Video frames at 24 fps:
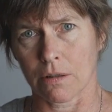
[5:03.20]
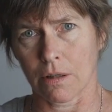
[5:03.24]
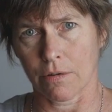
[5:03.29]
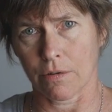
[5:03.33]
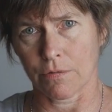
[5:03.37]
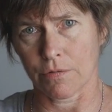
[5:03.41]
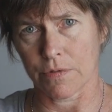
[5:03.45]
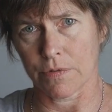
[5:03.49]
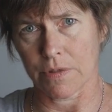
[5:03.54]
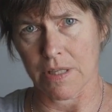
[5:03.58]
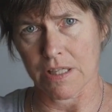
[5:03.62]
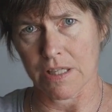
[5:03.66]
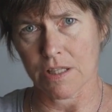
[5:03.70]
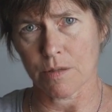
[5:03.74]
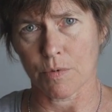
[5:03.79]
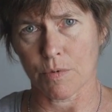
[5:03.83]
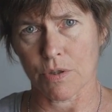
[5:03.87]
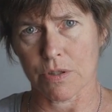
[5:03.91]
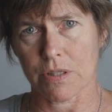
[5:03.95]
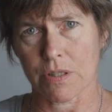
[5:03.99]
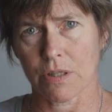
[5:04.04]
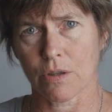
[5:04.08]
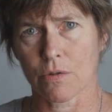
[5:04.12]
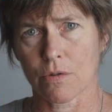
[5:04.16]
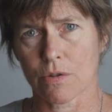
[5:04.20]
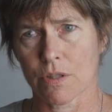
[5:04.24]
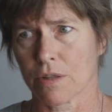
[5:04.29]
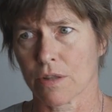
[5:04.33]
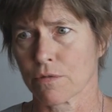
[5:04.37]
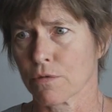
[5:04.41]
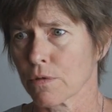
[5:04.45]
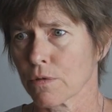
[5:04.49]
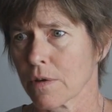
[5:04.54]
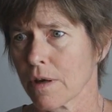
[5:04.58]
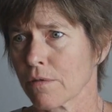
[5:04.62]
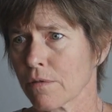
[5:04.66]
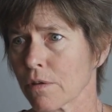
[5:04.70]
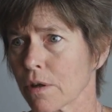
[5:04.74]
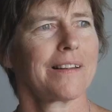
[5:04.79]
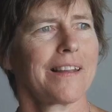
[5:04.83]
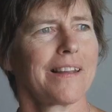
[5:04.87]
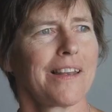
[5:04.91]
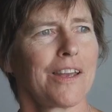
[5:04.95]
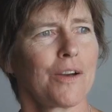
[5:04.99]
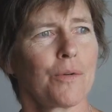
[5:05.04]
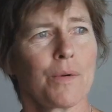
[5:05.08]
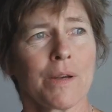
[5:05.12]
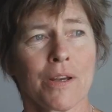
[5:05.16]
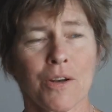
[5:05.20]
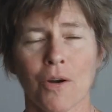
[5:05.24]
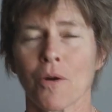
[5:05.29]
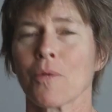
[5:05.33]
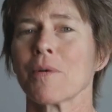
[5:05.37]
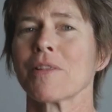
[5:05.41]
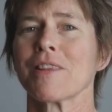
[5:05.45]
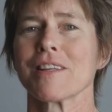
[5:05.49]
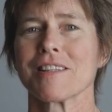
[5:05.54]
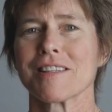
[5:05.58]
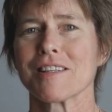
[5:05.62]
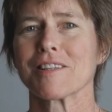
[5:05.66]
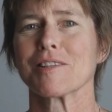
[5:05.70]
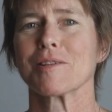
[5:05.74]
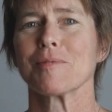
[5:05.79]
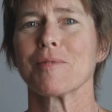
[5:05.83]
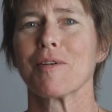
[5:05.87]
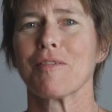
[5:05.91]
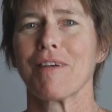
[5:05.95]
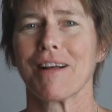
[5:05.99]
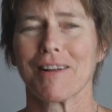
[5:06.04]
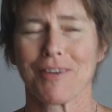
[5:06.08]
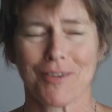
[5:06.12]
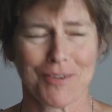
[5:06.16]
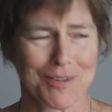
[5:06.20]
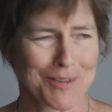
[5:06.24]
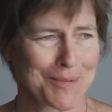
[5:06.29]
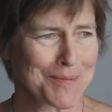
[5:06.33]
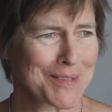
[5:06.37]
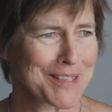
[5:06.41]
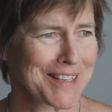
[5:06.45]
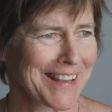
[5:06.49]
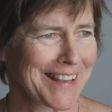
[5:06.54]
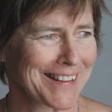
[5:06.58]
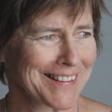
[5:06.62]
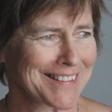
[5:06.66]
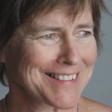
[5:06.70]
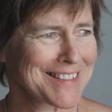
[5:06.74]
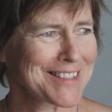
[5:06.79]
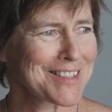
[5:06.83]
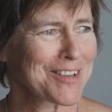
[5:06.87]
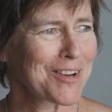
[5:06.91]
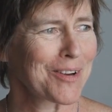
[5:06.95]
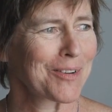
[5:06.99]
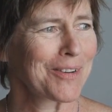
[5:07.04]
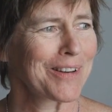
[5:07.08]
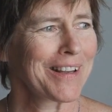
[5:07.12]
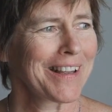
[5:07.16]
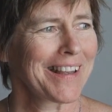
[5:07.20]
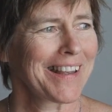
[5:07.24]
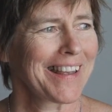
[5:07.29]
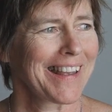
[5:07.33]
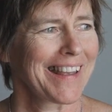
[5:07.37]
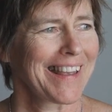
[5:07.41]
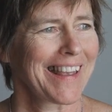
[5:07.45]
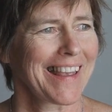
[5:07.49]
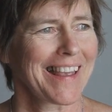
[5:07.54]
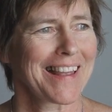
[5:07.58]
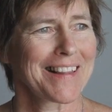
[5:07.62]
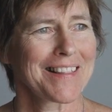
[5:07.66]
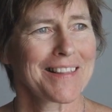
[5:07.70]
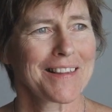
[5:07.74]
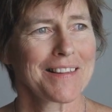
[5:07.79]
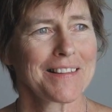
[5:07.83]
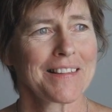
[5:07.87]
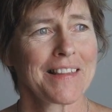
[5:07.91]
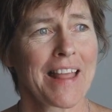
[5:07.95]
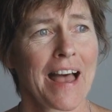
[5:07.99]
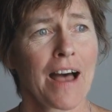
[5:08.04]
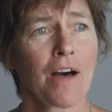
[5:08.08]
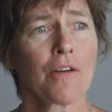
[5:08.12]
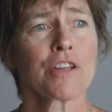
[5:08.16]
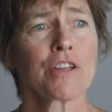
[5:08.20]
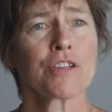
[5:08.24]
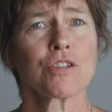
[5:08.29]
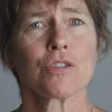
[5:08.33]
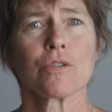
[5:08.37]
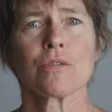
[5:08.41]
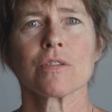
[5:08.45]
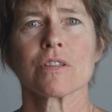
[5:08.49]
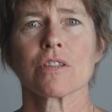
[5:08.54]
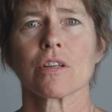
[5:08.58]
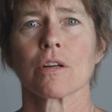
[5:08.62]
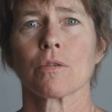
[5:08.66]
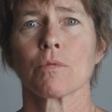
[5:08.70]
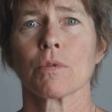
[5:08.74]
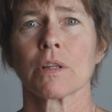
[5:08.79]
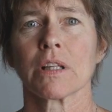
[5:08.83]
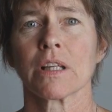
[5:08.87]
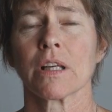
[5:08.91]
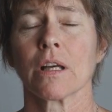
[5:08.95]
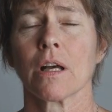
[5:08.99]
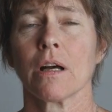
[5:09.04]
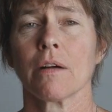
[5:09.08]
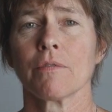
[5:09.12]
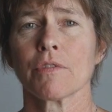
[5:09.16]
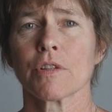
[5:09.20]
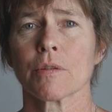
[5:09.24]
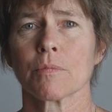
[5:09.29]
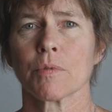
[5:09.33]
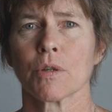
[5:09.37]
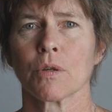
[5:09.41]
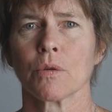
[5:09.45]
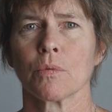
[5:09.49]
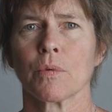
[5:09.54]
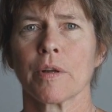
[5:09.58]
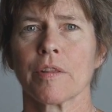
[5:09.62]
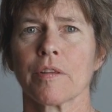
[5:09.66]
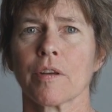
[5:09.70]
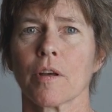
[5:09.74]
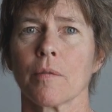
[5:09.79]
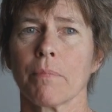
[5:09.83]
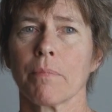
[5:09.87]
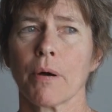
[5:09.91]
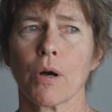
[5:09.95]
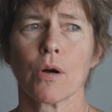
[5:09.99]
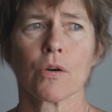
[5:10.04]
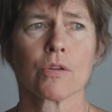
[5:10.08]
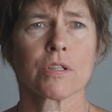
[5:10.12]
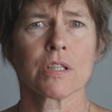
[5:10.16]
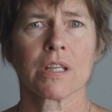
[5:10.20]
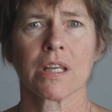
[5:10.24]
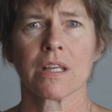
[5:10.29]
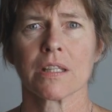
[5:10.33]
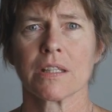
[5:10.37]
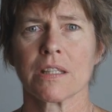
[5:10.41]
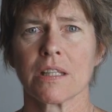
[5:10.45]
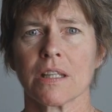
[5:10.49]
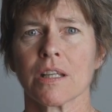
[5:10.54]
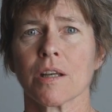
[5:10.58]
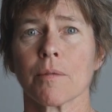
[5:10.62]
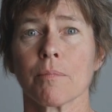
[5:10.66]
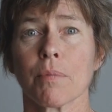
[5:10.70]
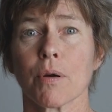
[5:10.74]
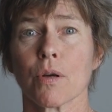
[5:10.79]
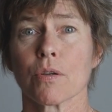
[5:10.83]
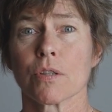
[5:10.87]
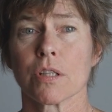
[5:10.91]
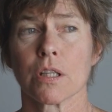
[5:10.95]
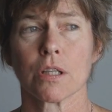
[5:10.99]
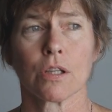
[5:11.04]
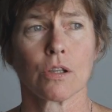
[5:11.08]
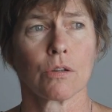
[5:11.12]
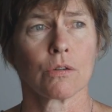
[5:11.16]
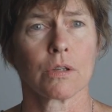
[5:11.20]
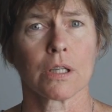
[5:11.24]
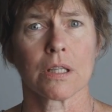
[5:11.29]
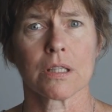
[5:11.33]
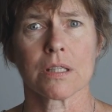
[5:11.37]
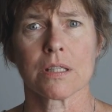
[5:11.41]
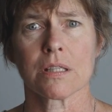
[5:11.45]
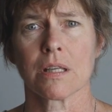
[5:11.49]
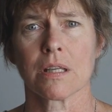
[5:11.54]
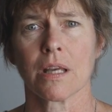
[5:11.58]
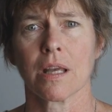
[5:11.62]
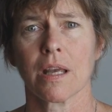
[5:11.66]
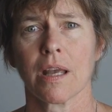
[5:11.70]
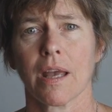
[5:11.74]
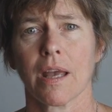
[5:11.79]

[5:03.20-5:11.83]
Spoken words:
of decimals that goes on forever. Here we go with the system of algorithms again. So now the students are really comfortable with composing and decomposing units.